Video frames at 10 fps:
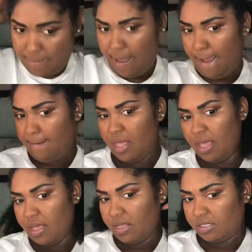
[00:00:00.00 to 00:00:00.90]
Okay,
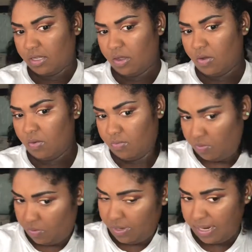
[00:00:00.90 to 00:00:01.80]
so
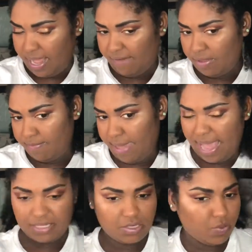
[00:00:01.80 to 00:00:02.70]
we're gonna have the
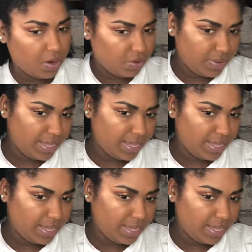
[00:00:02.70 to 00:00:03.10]
back to work